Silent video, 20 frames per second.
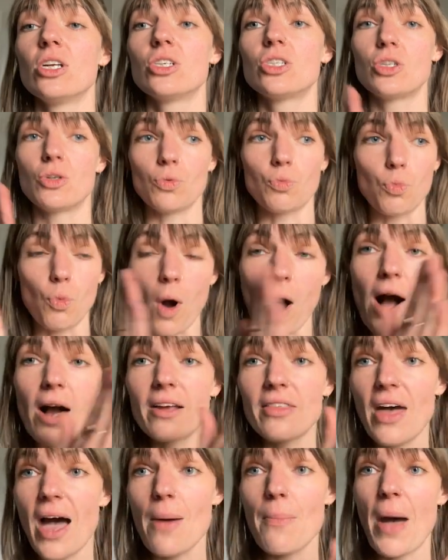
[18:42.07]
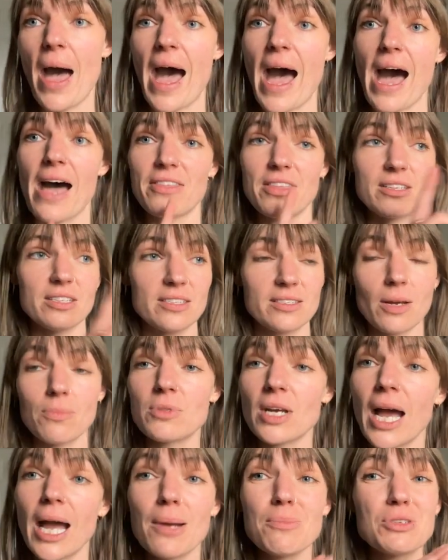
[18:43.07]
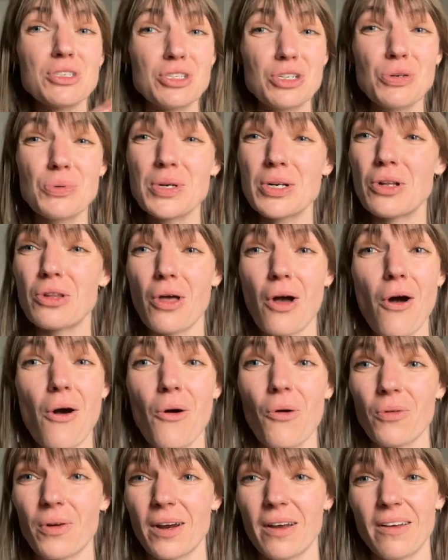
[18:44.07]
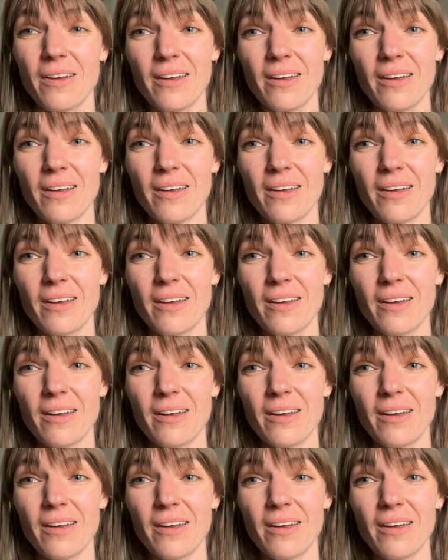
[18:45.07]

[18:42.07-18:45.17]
to walk that path, and sometimes do it alone.